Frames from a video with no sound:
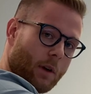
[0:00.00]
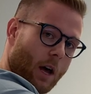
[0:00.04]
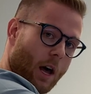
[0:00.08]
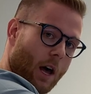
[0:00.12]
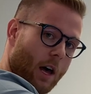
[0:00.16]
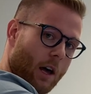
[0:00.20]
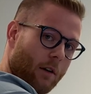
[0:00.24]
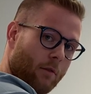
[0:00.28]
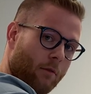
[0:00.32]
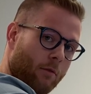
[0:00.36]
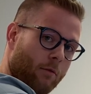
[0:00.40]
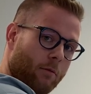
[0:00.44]

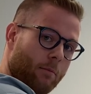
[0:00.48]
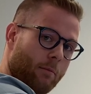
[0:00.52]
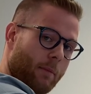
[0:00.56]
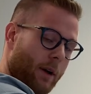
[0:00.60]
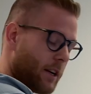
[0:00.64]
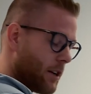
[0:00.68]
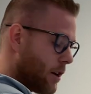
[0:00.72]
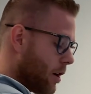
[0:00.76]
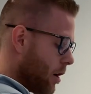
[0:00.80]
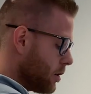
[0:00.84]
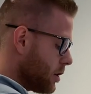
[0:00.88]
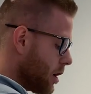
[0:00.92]
of my
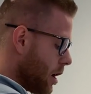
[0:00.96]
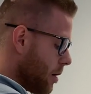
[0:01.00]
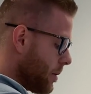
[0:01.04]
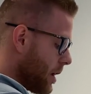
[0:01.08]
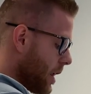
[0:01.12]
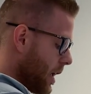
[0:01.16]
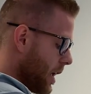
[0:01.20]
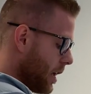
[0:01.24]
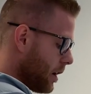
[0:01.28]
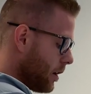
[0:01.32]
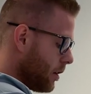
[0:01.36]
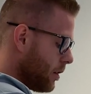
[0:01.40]

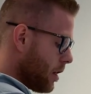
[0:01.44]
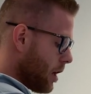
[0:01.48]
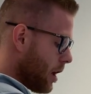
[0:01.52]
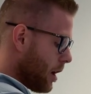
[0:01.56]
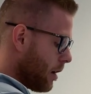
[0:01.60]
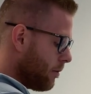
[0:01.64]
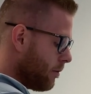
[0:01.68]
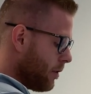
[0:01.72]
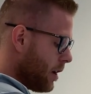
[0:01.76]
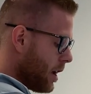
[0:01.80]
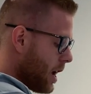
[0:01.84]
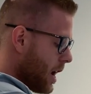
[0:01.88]
non-dominant hand
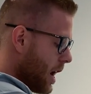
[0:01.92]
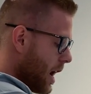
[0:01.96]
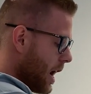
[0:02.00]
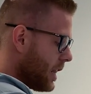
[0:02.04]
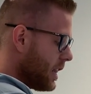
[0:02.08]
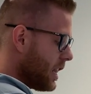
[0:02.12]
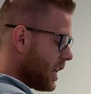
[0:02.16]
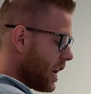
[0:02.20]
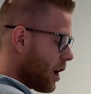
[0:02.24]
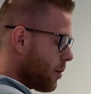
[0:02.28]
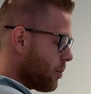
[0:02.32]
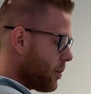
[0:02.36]
glove,
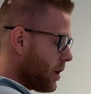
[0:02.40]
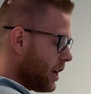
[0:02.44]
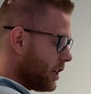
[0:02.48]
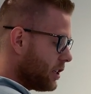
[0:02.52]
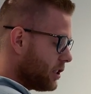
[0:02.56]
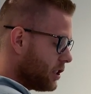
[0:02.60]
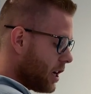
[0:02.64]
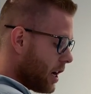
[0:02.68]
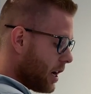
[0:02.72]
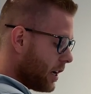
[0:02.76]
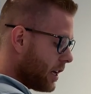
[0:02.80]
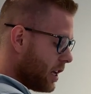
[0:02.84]
and then I'm going
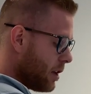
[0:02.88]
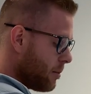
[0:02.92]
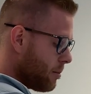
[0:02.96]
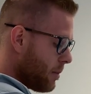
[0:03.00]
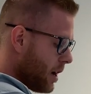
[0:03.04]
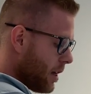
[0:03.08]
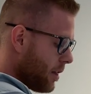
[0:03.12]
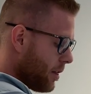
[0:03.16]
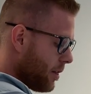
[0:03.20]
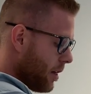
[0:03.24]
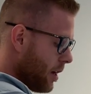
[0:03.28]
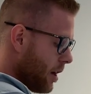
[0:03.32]
to tuck in
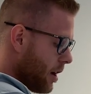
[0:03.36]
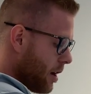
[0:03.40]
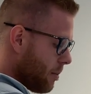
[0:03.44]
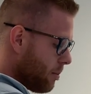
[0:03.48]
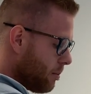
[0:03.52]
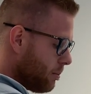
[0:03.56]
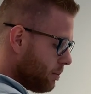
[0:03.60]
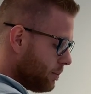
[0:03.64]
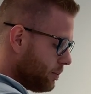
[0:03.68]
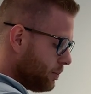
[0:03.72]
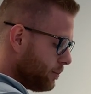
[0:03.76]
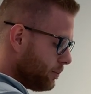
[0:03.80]
my
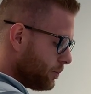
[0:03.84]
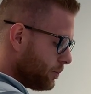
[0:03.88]
thumb